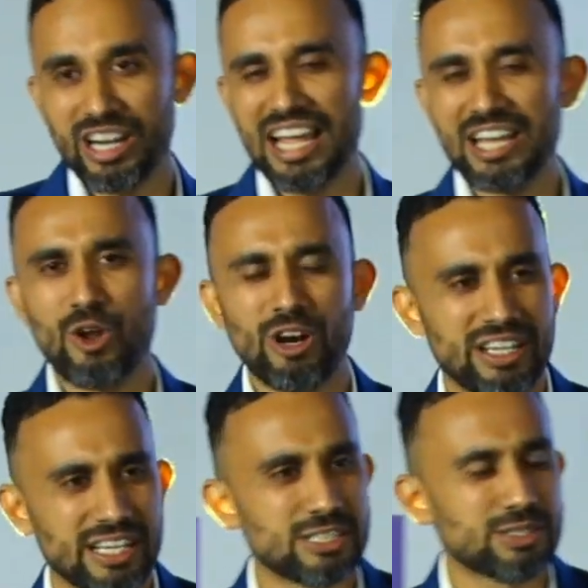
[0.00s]
I'll not touch
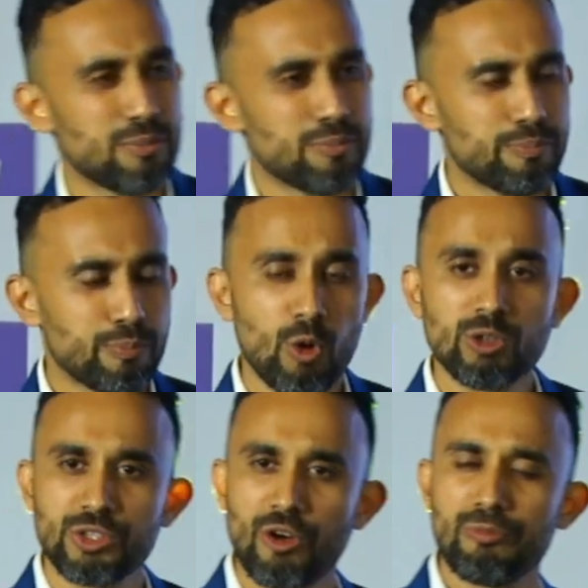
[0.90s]
most
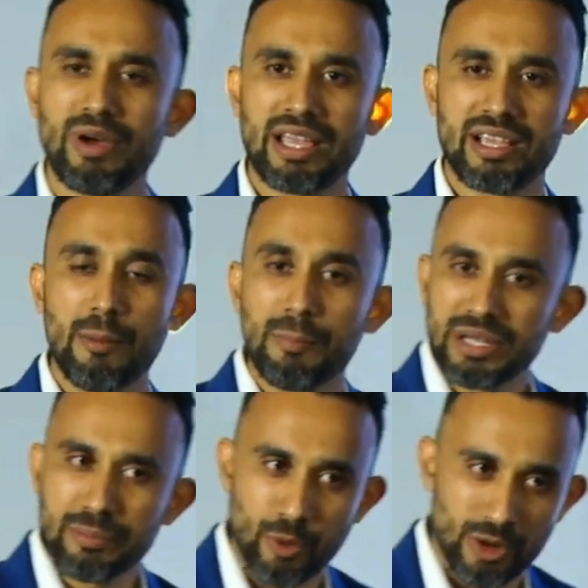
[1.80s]
of my company
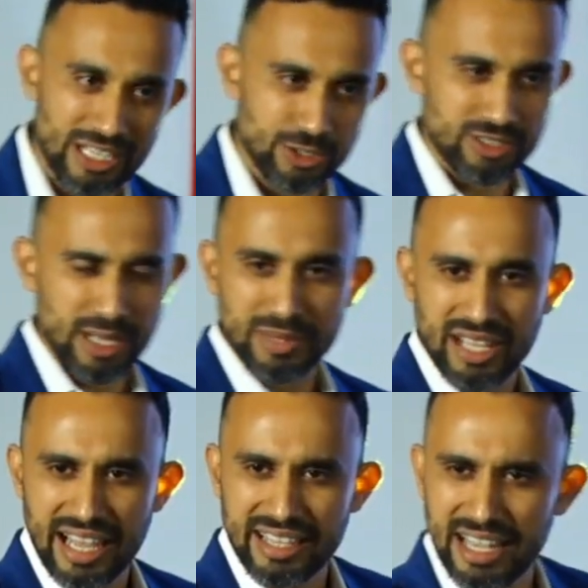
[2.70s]
products or something
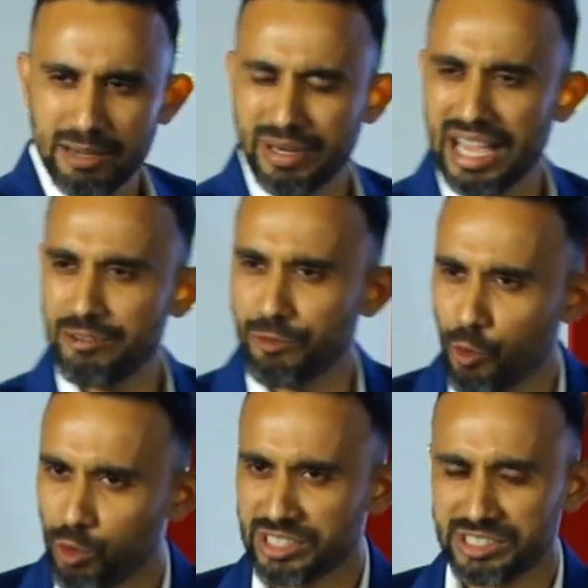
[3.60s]
like that, but I'll
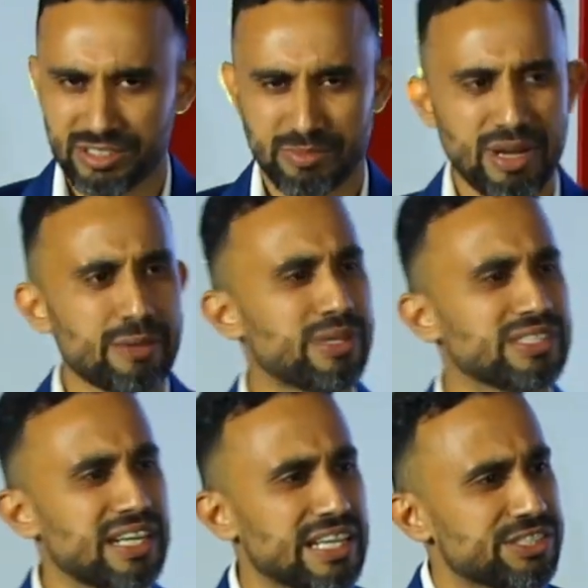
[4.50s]
focus my
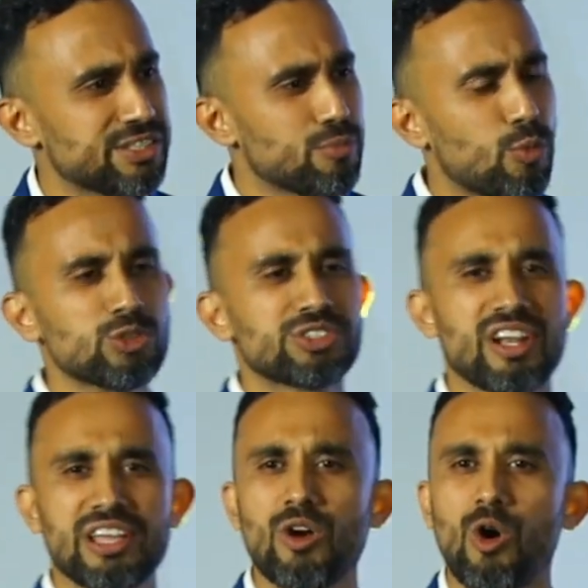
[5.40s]
presentation
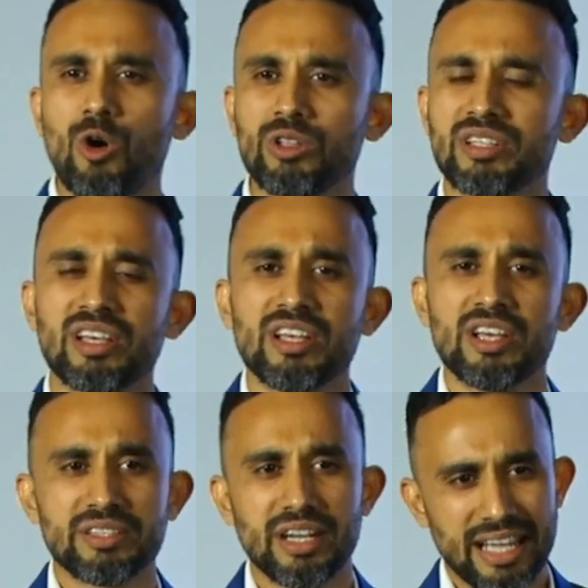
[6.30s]
mostly on
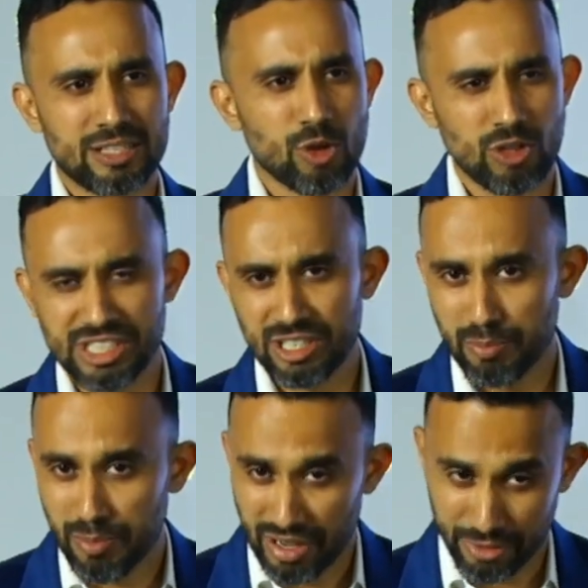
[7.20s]
the technological
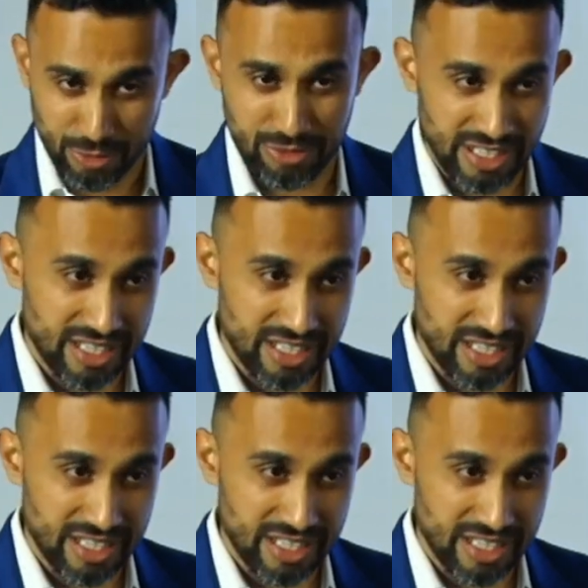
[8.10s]
part of it.